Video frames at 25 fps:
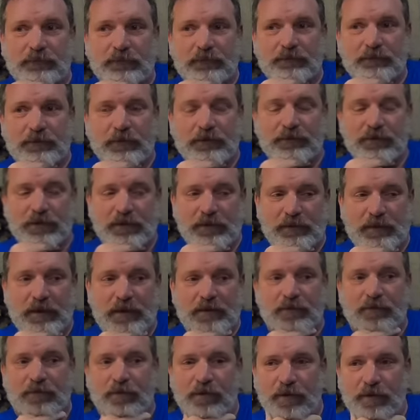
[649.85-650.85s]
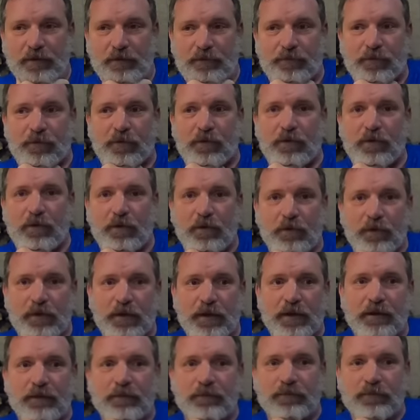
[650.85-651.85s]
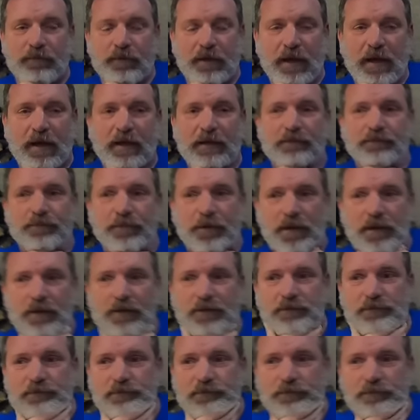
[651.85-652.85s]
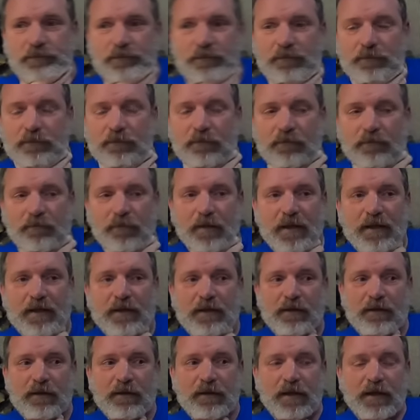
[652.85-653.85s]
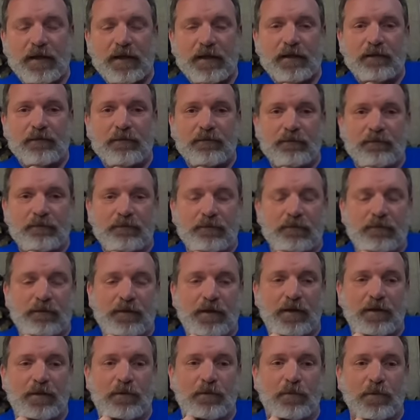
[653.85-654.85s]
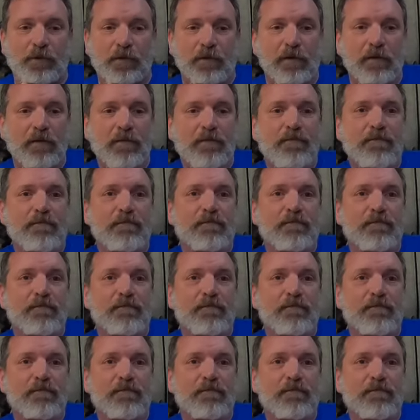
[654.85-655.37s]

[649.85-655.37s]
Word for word: many. I've seen like three or four going in, nice bucks. Yeah. Back in the day, not no more.